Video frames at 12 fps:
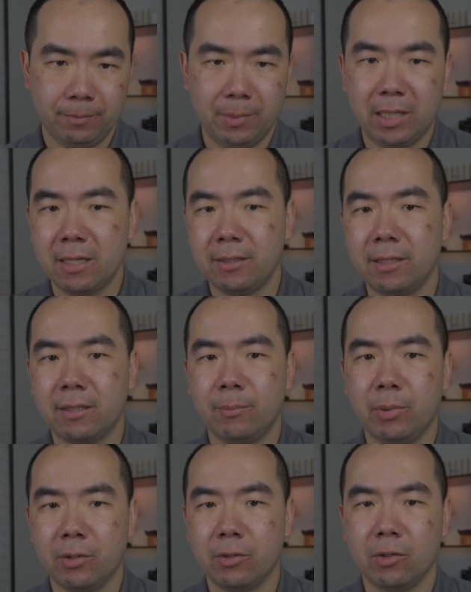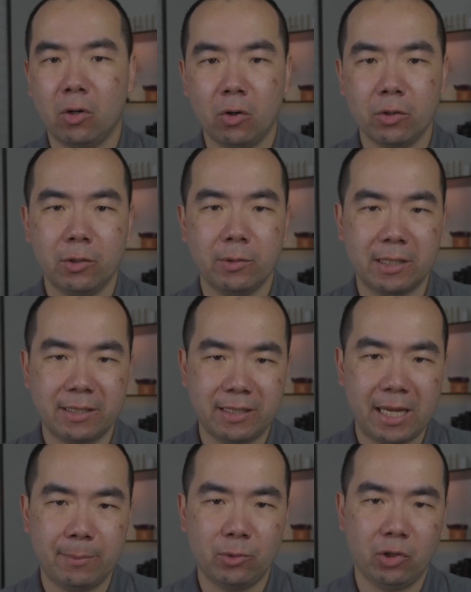Because these computers all use the
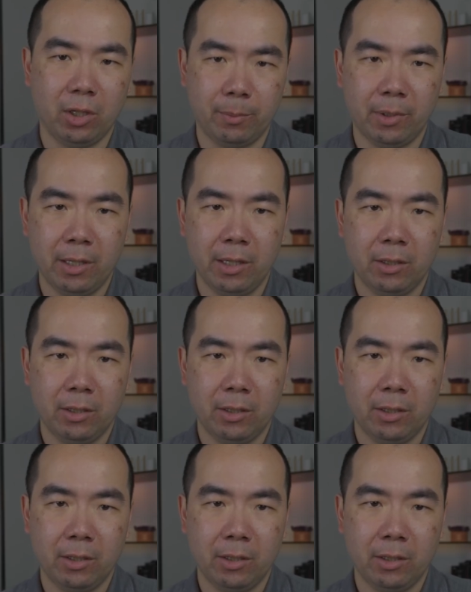same chip,